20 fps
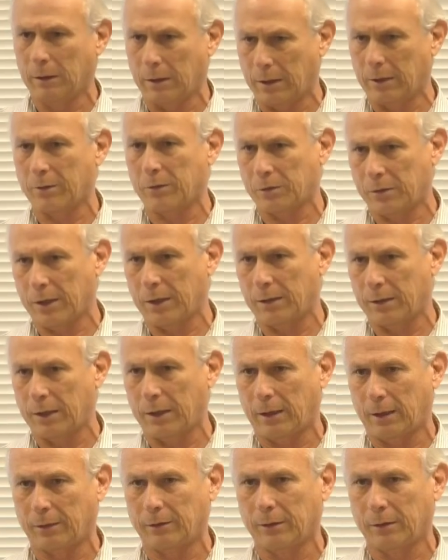I understand
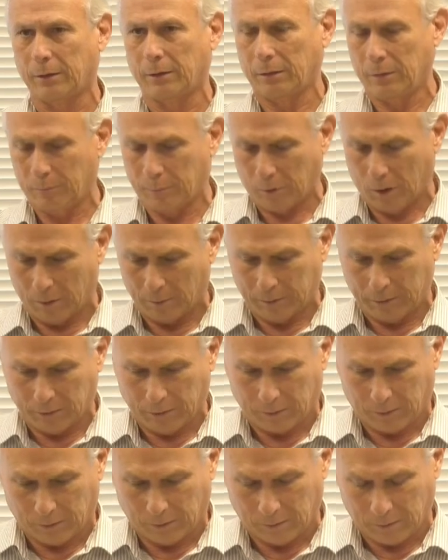that I think you probably
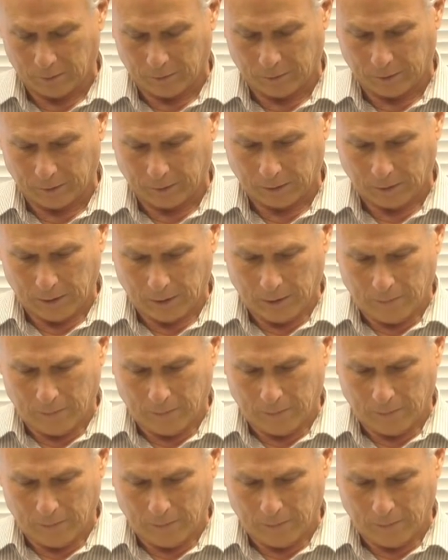do too that